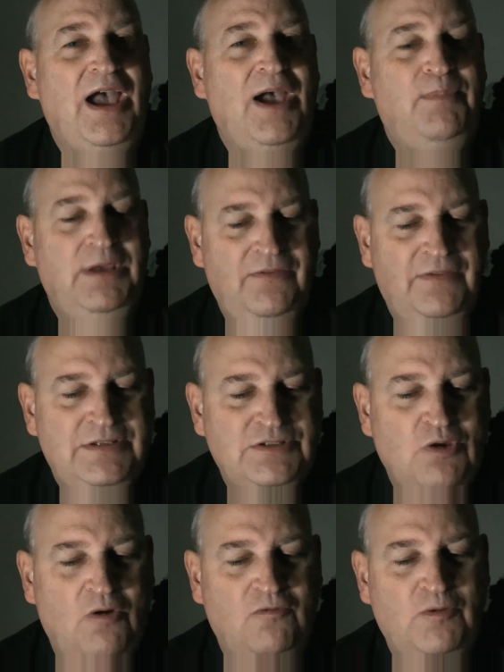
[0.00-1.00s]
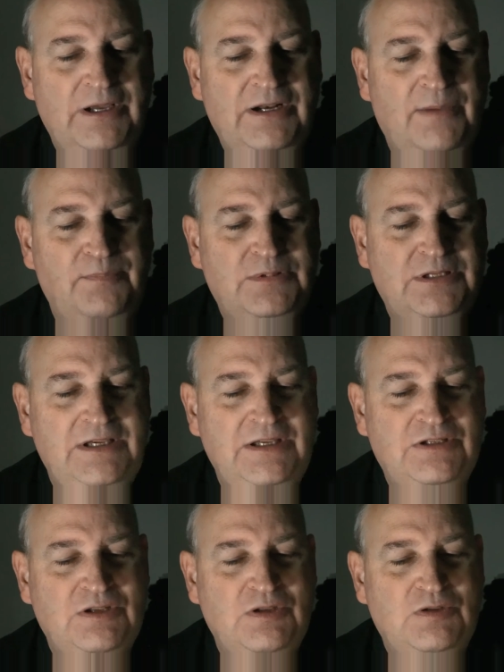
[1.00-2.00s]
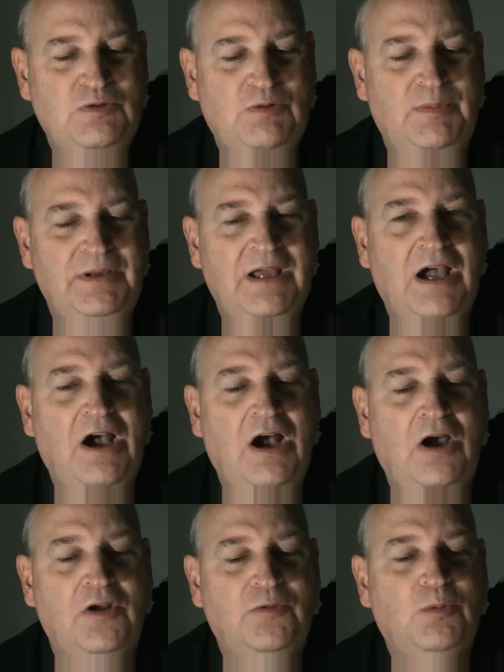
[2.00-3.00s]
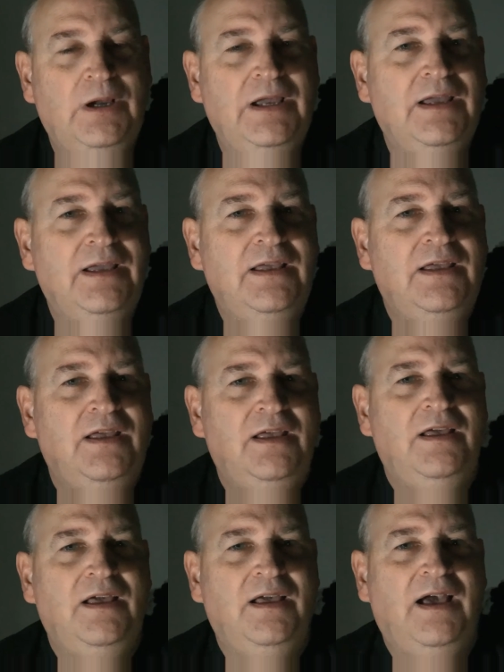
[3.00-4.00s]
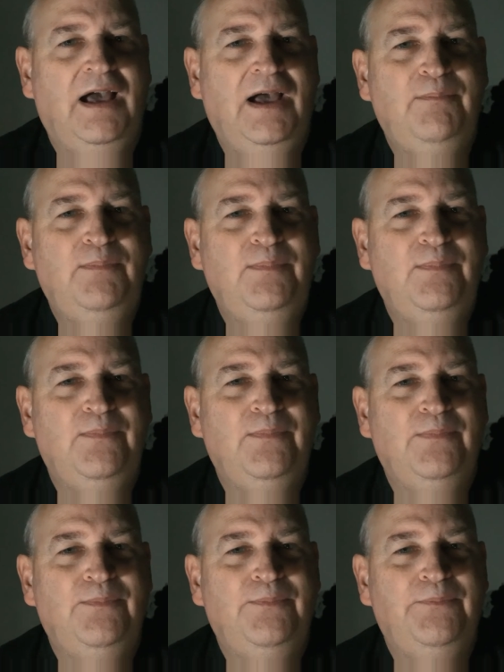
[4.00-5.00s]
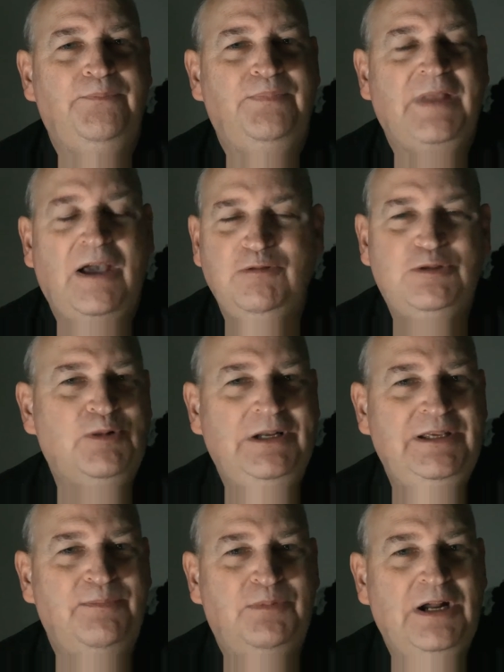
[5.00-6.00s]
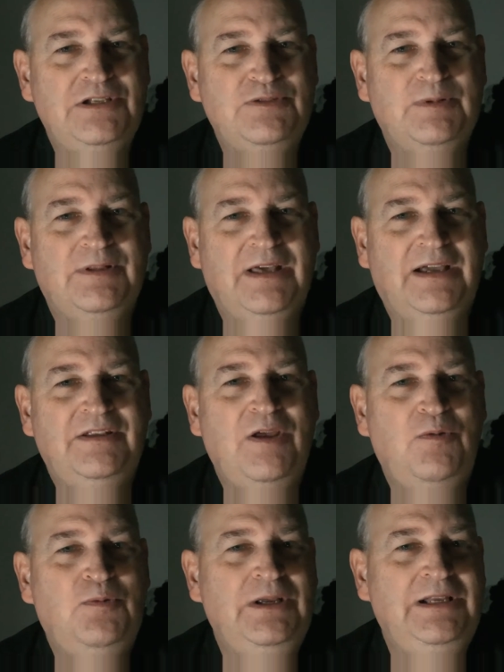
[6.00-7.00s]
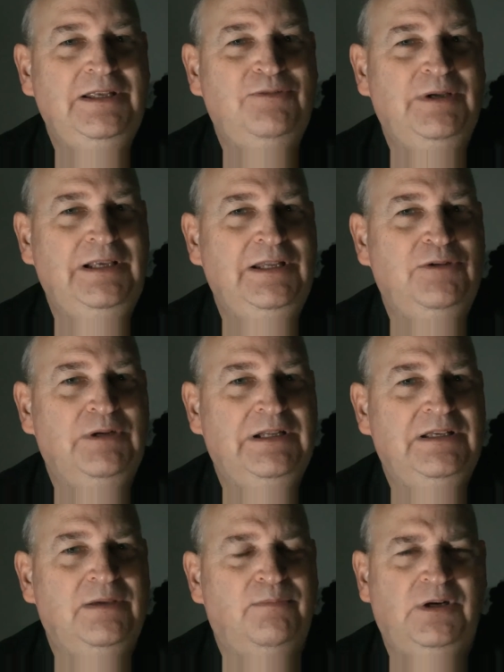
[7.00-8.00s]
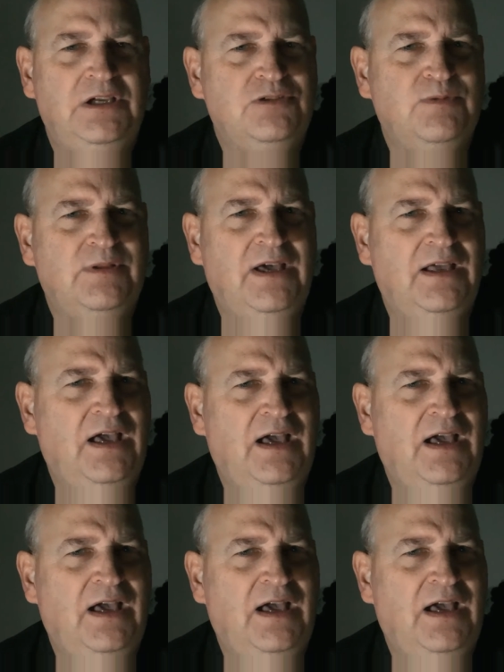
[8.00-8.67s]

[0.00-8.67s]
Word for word: A bit of a software update to a bit of hardware. Um, I was really impressed with that. Really, really, really impressed with that.